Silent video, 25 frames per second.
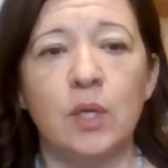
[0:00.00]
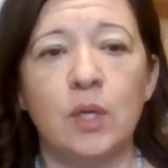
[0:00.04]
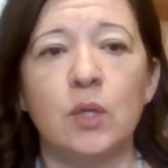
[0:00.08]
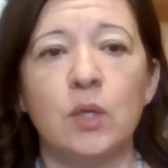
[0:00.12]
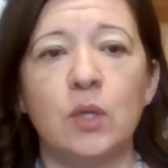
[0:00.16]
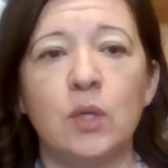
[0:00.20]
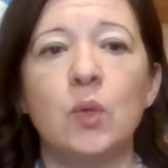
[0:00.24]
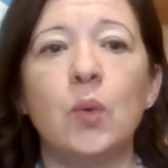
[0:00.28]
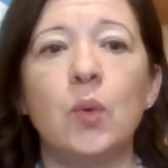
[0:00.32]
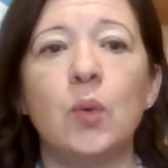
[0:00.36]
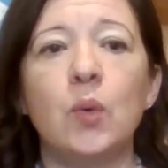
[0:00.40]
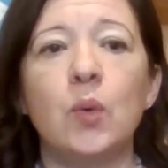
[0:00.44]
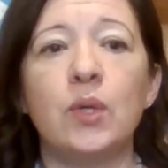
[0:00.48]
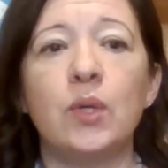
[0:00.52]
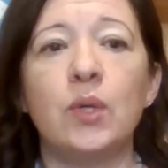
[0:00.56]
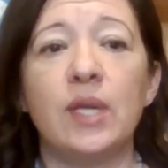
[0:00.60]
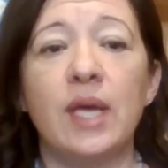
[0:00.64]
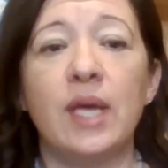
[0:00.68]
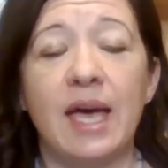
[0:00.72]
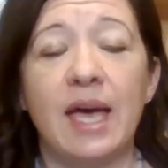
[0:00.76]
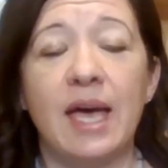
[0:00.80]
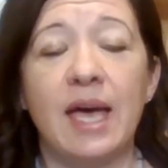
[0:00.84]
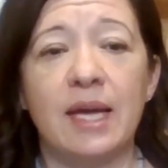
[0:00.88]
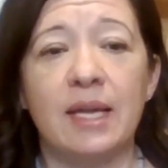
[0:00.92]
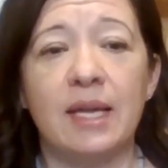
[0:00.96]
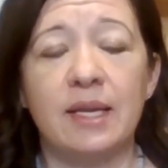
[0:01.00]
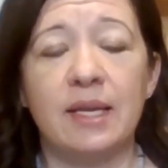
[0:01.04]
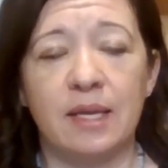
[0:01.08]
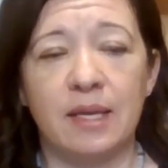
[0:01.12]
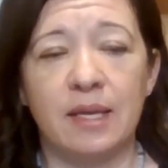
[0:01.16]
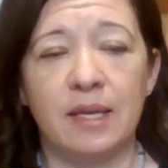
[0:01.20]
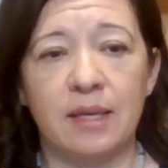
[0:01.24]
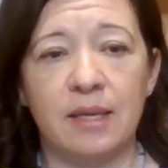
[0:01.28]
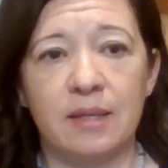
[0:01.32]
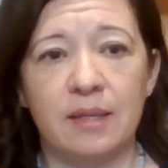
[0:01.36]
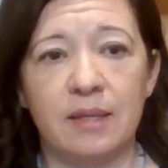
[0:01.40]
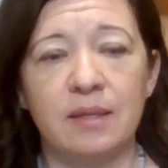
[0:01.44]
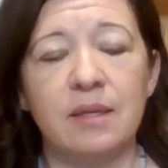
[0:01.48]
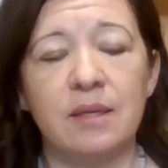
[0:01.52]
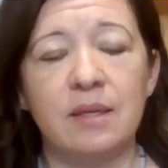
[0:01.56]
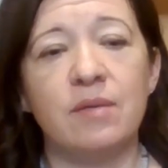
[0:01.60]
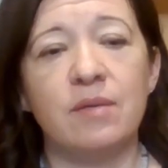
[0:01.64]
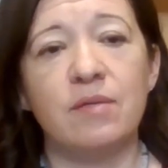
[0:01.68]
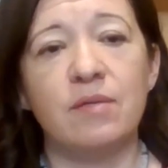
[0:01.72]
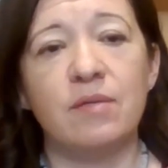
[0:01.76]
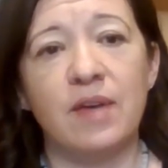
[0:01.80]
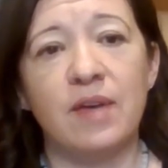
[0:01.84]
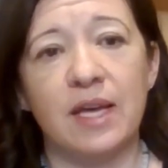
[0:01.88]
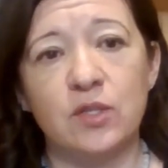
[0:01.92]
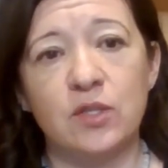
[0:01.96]
You could add in
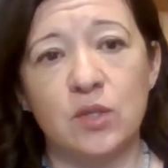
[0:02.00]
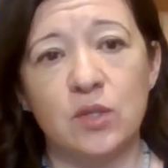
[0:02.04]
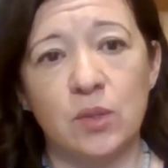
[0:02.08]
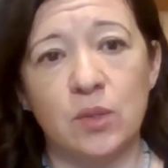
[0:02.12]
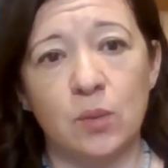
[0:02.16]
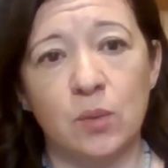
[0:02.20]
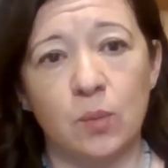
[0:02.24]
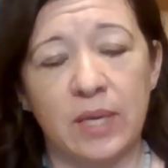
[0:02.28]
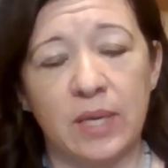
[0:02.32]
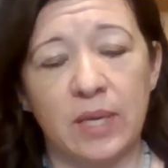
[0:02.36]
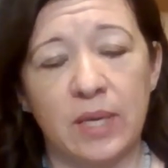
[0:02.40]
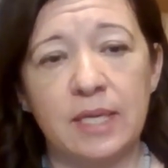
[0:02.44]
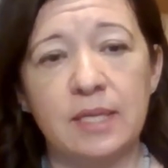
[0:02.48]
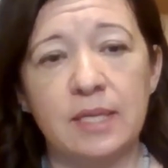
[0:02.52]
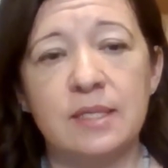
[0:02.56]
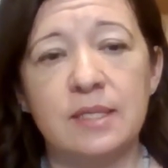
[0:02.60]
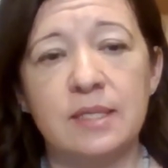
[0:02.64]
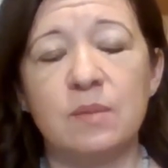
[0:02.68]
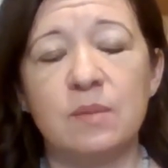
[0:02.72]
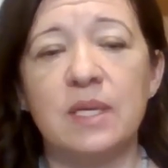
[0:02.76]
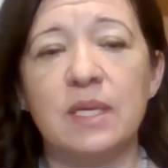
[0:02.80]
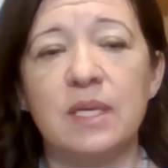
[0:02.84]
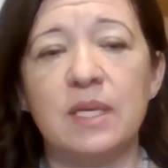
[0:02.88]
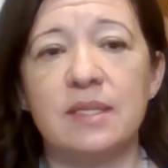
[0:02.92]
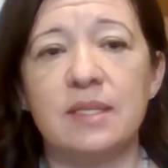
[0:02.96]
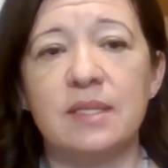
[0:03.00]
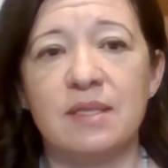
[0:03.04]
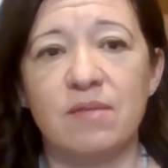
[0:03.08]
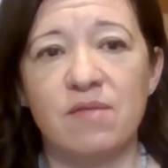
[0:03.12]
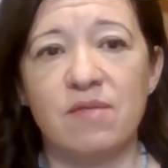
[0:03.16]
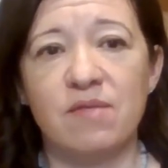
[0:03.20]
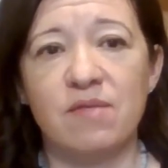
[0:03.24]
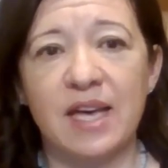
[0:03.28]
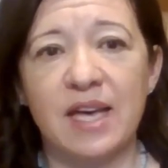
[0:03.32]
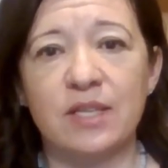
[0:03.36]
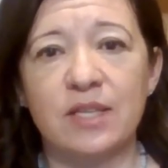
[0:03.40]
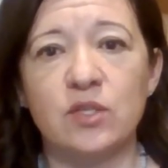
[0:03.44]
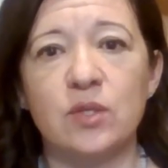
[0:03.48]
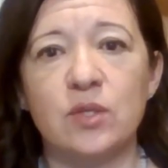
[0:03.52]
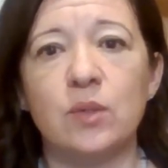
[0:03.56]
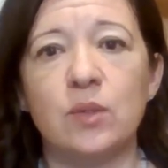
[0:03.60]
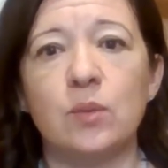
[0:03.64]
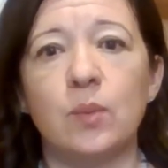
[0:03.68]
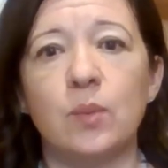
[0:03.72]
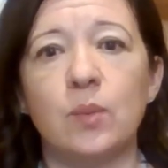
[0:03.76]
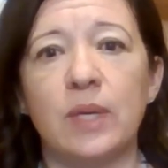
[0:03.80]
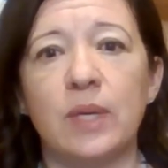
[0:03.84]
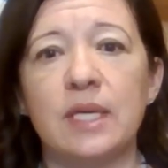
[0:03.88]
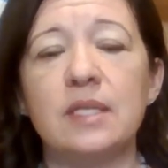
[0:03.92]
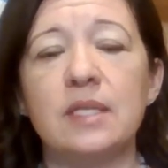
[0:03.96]
vaginal weights because the vaginal
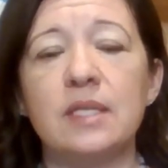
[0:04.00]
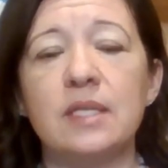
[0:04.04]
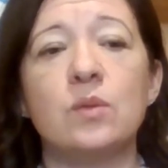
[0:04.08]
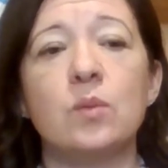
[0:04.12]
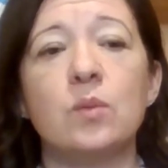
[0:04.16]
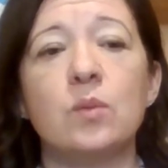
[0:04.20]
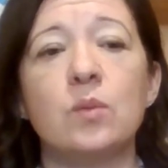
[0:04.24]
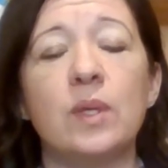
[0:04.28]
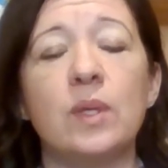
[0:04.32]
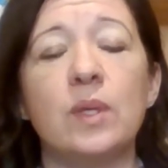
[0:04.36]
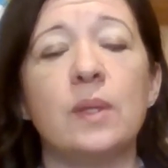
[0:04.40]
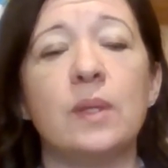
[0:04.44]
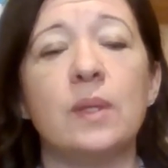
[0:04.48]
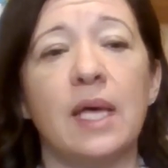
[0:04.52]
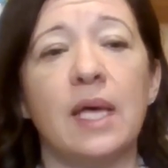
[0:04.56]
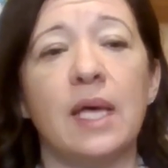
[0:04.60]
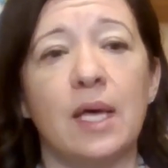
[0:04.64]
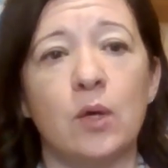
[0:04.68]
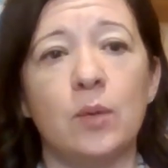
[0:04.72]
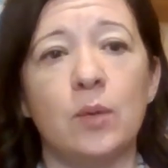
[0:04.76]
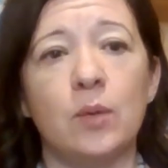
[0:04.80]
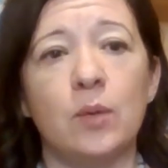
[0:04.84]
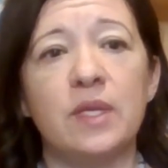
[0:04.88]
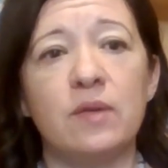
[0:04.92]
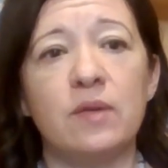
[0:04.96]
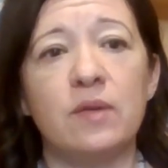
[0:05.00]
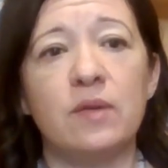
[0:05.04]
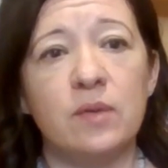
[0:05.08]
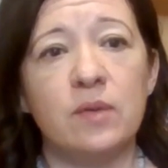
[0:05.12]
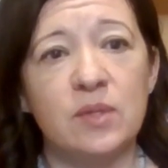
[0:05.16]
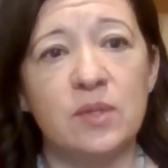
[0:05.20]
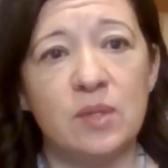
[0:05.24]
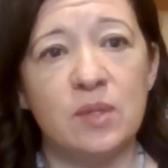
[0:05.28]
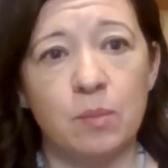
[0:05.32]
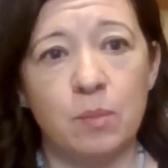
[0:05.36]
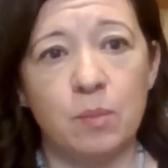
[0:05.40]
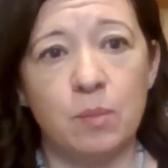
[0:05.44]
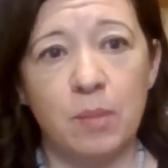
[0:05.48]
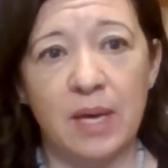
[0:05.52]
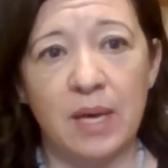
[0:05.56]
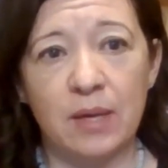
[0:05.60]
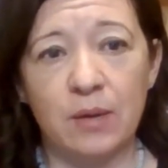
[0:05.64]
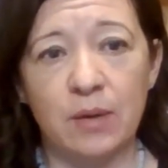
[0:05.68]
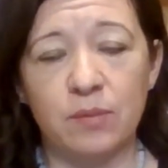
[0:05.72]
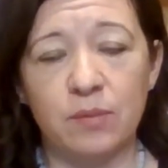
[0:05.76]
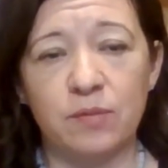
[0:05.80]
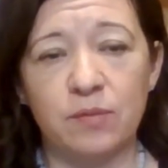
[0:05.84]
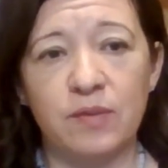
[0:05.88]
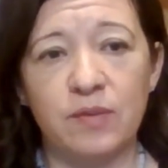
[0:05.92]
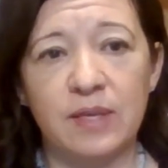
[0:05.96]
weights will help give you some
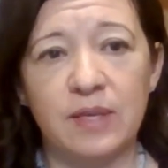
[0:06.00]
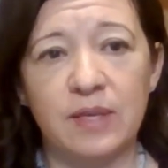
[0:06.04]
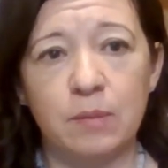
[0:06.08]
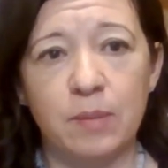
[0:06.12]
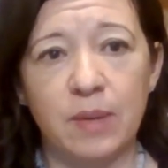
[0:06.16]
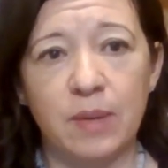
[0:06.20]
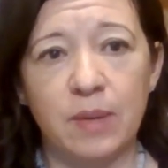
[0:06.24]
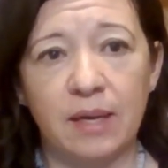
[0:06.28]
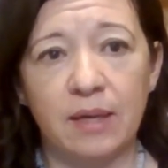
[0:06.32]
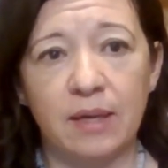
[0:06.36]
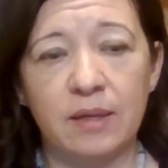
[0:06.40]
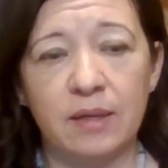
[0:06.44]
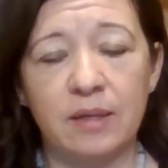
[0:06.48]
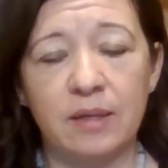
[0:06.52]
biofeedback.